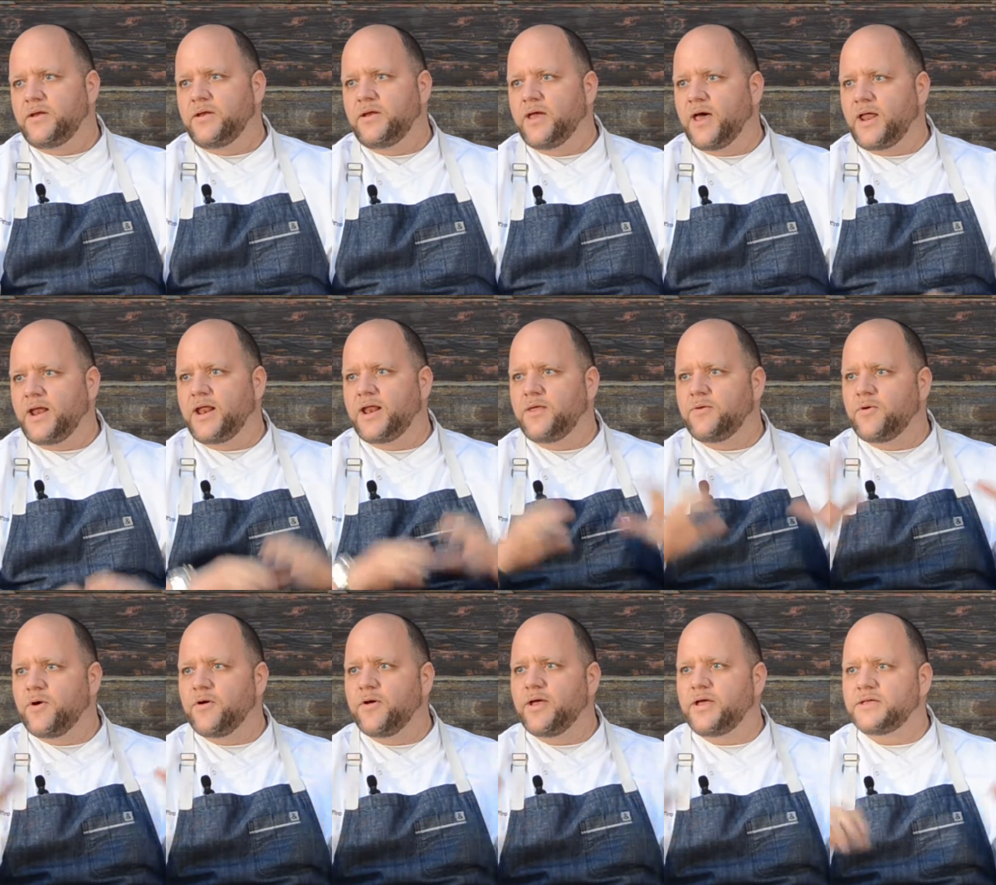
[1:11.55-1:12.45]
Not
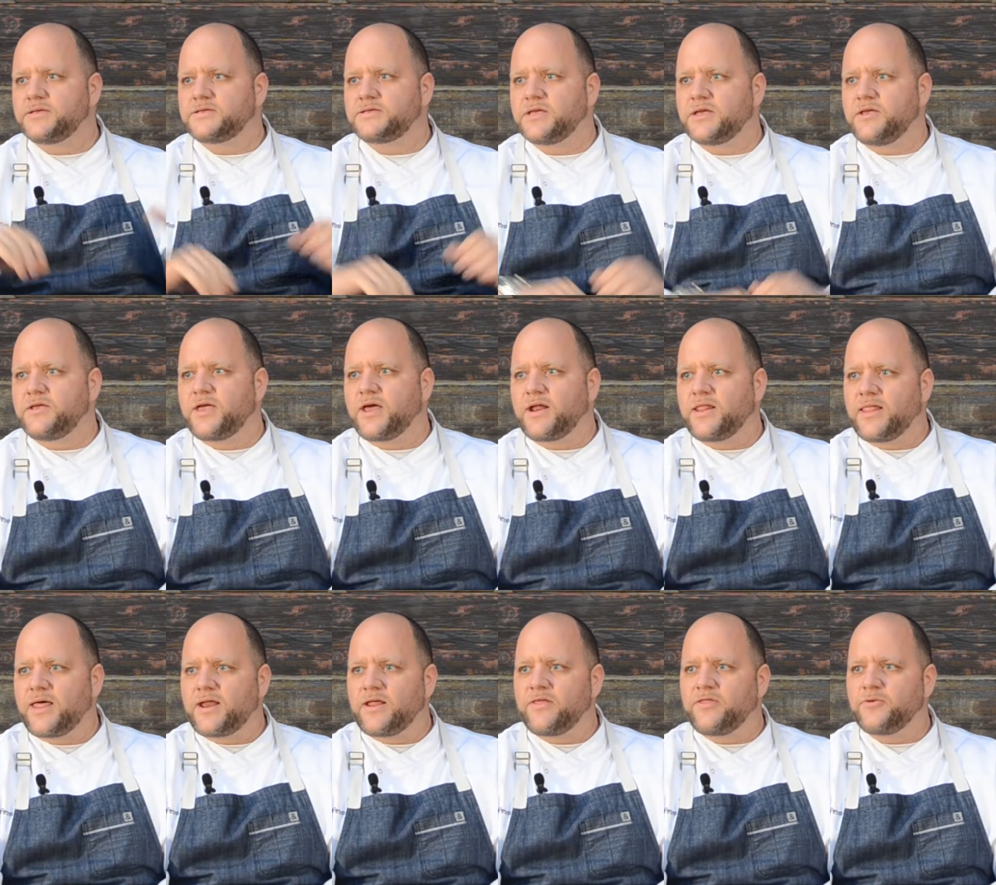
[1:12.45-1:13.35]
anywhere else. You got a
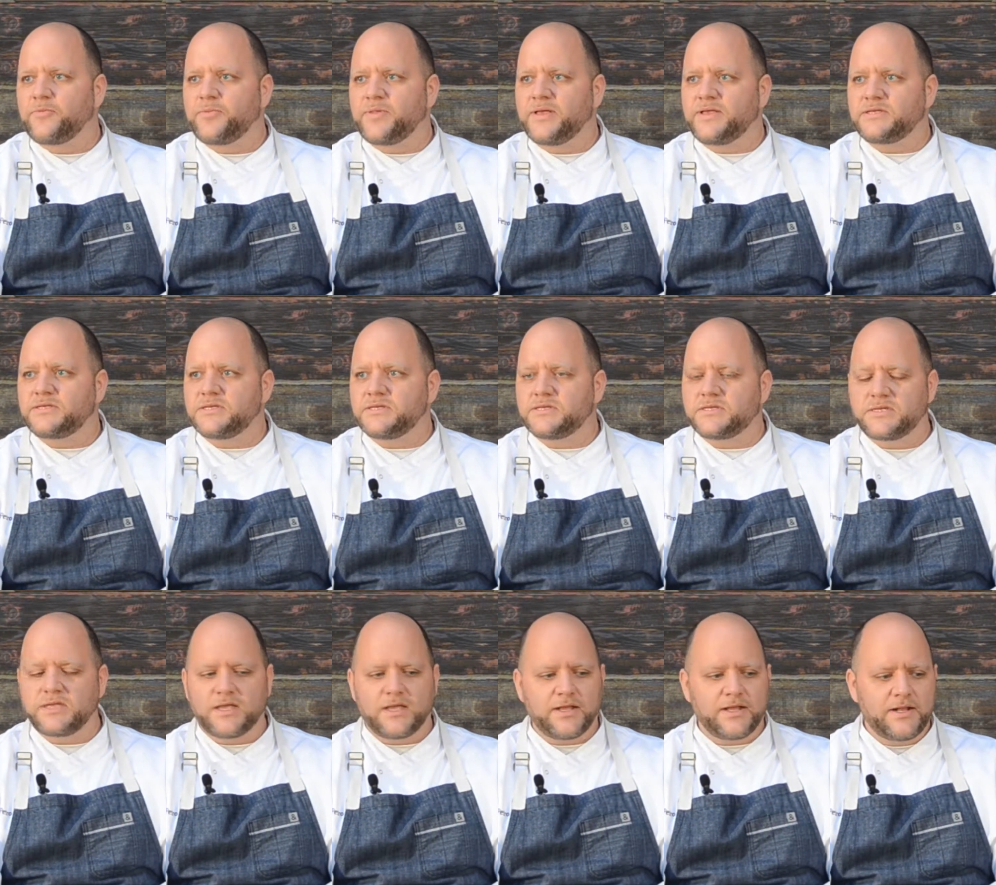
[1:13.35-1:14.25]
lot of other places
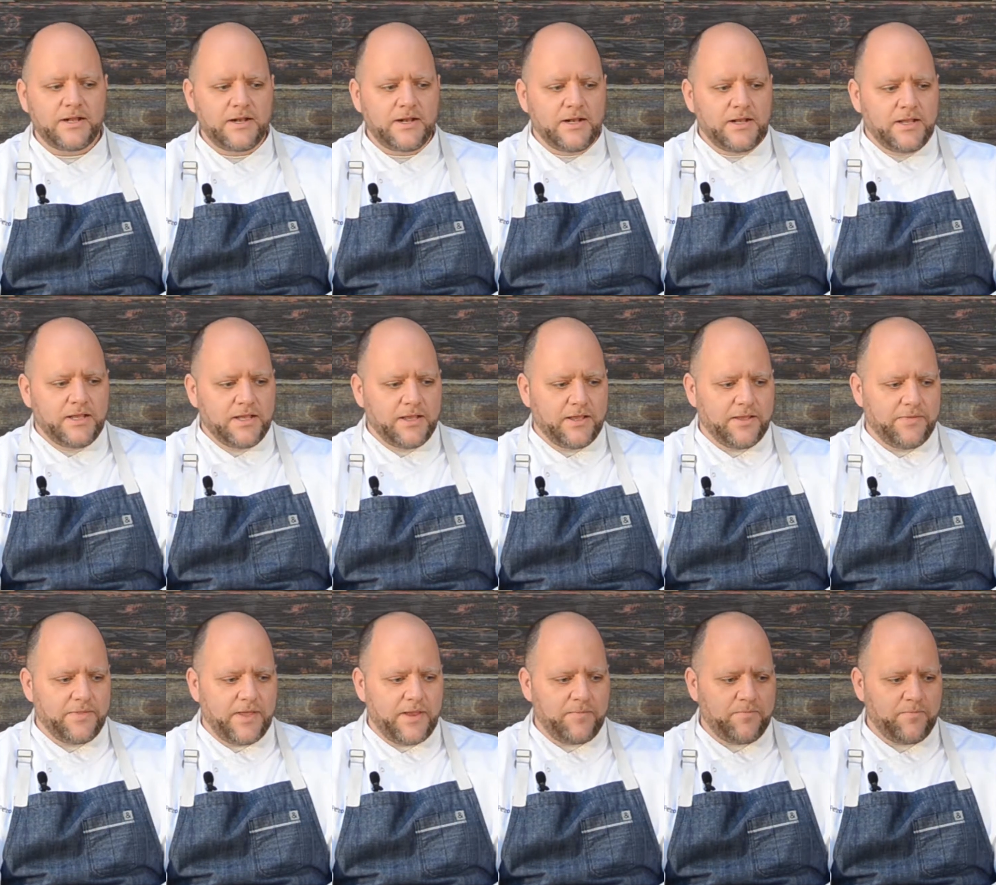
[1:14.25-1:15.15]

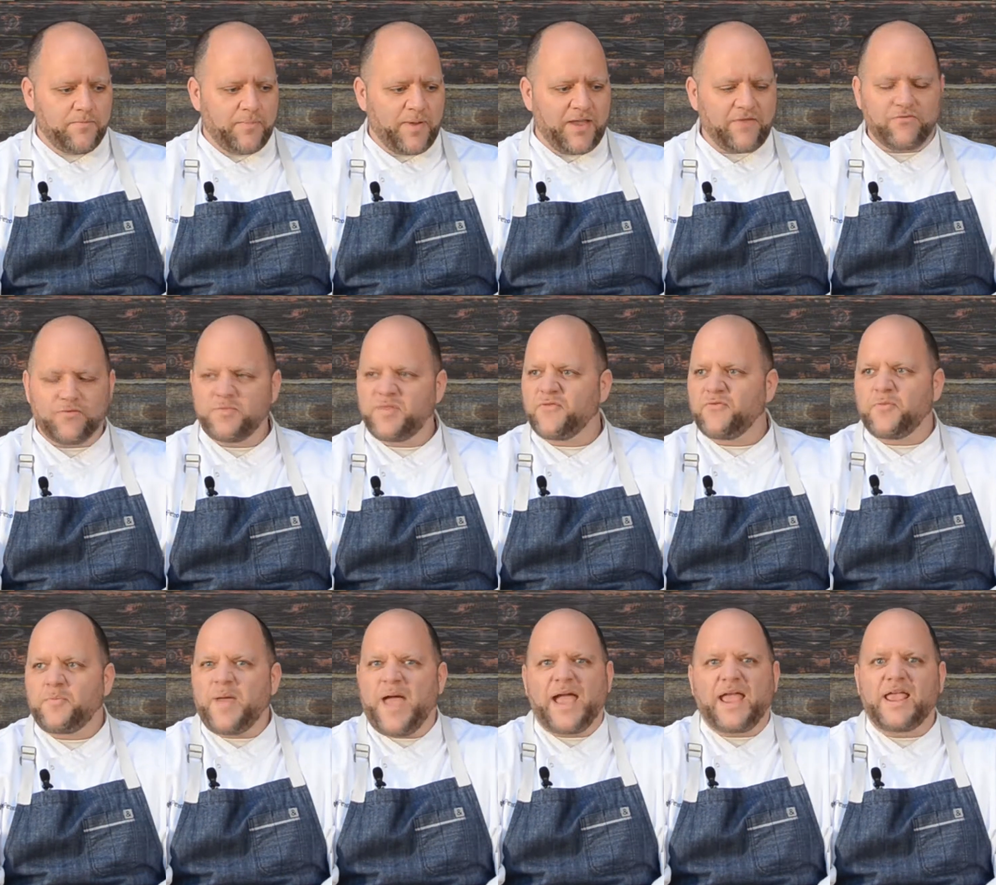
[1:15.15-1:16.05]
that buy from
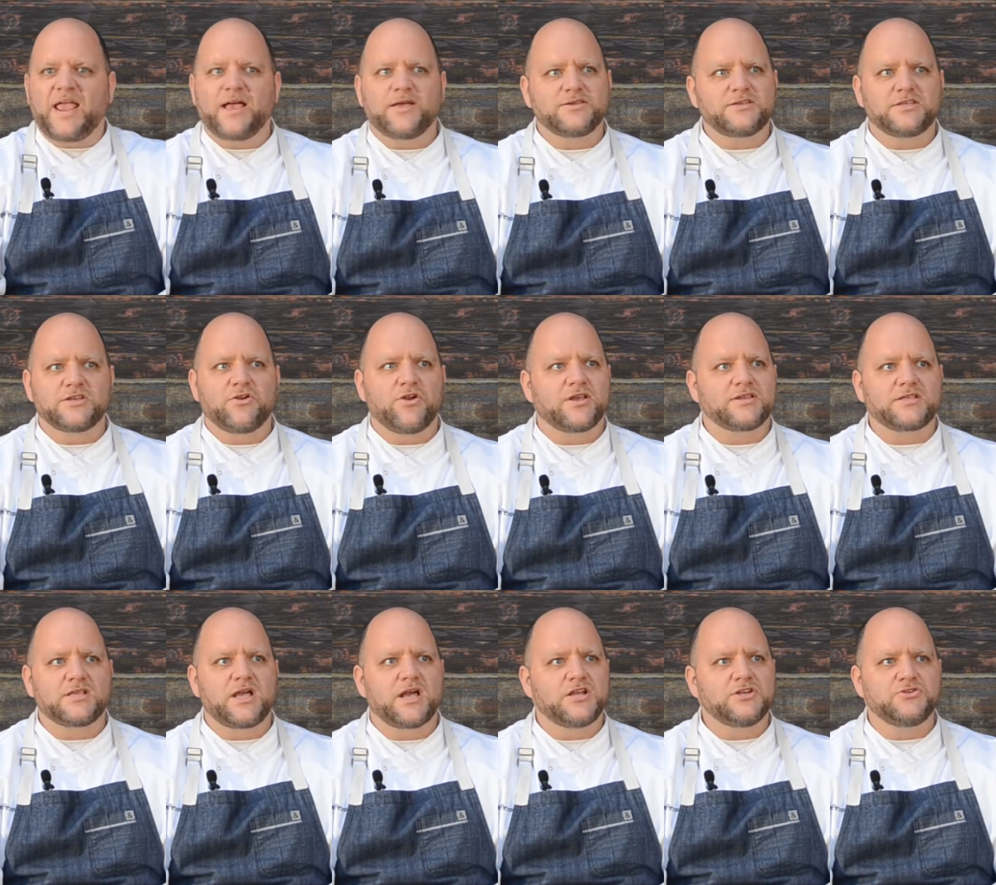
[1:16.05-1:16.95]
different packing houses across
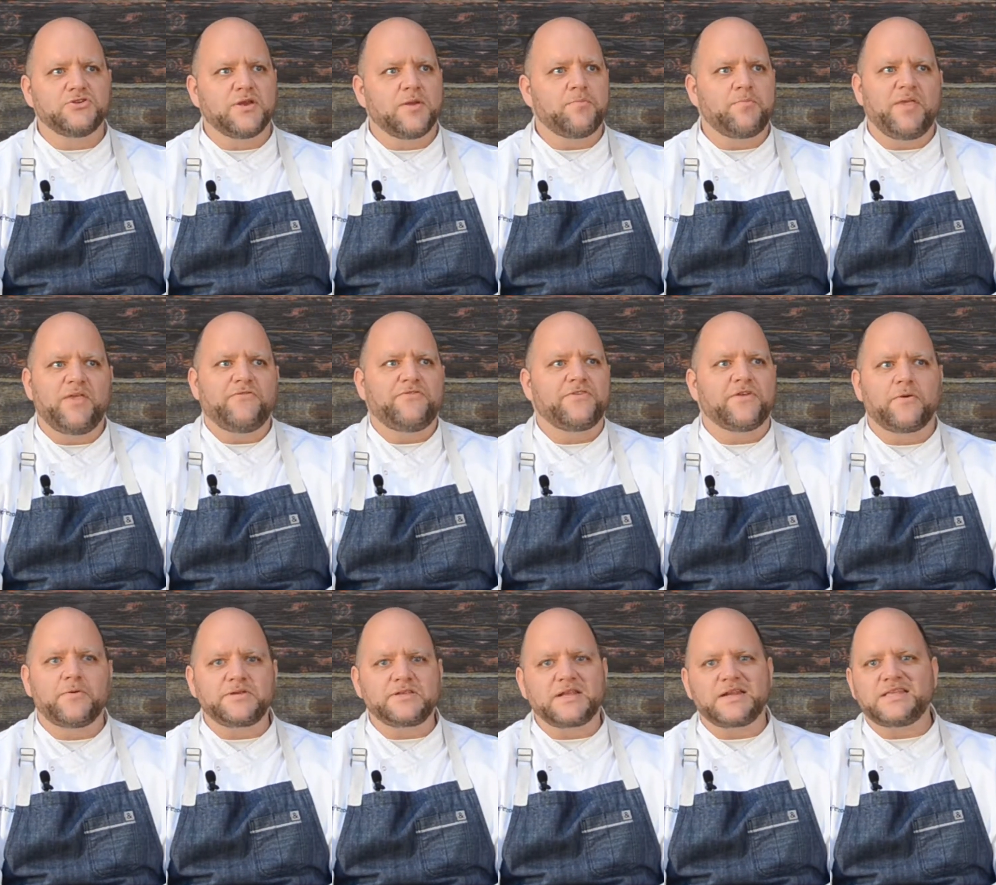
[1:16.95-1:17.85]
the country, and beef is
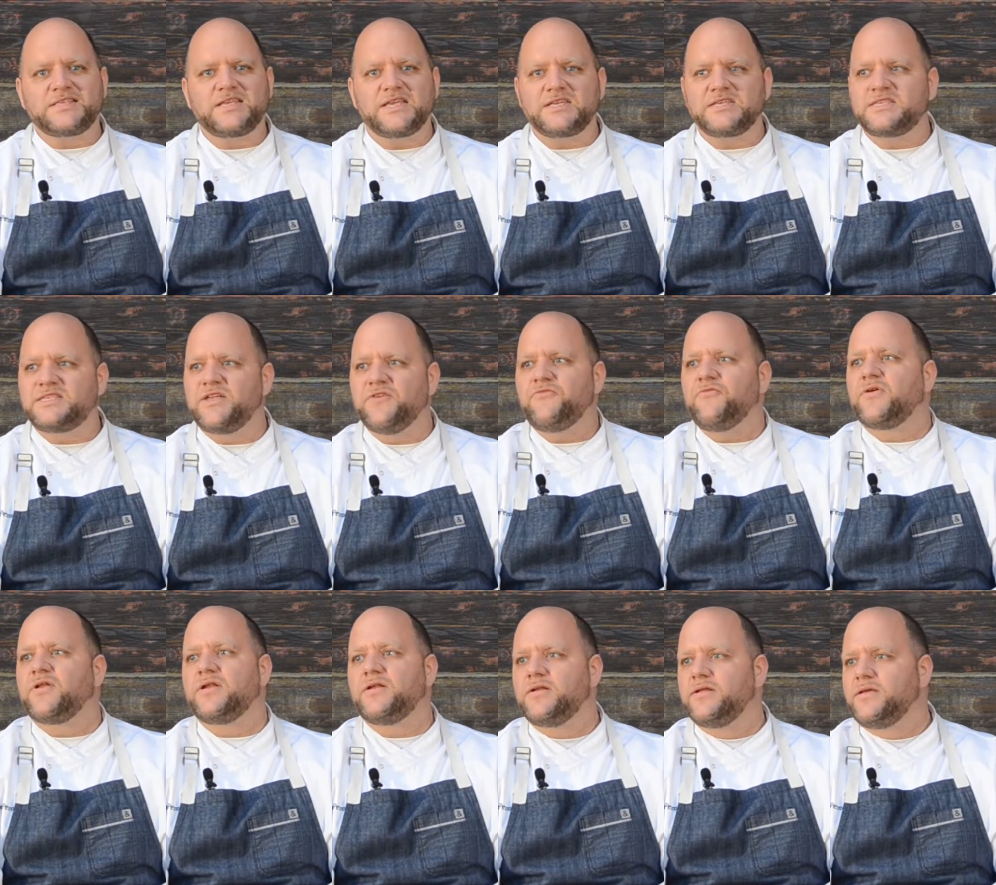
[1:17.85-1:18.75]
always going to taste
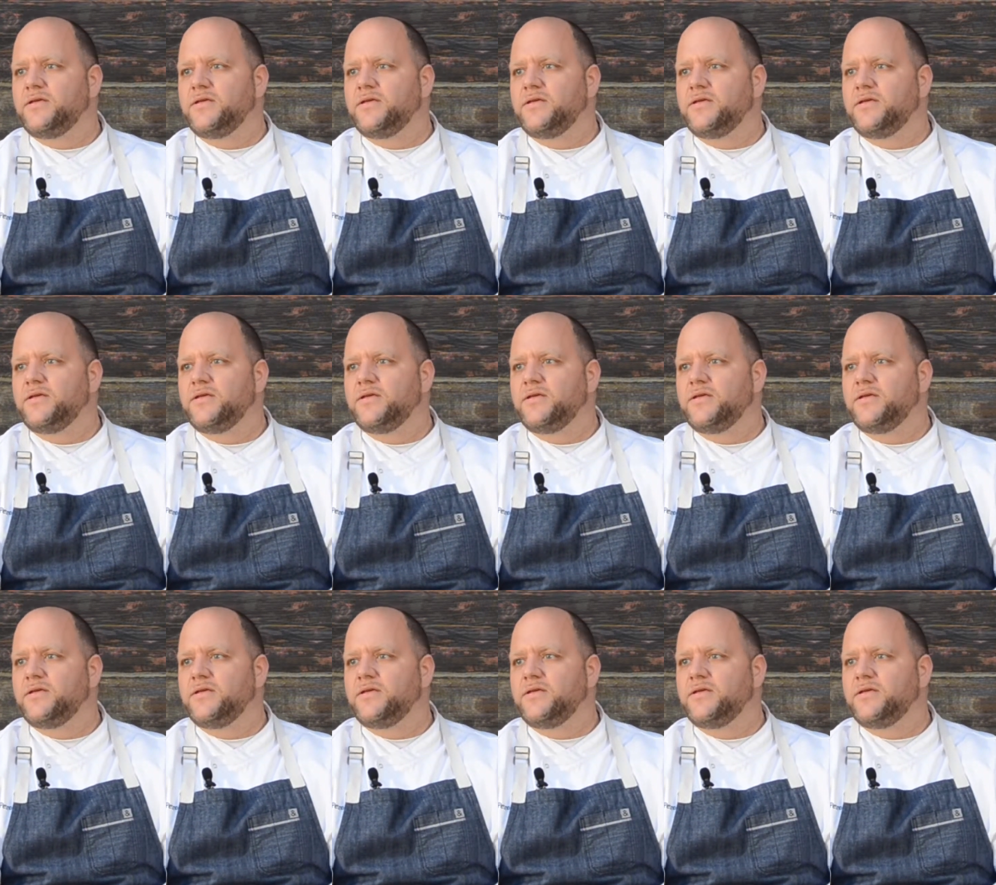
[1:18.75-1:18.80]
different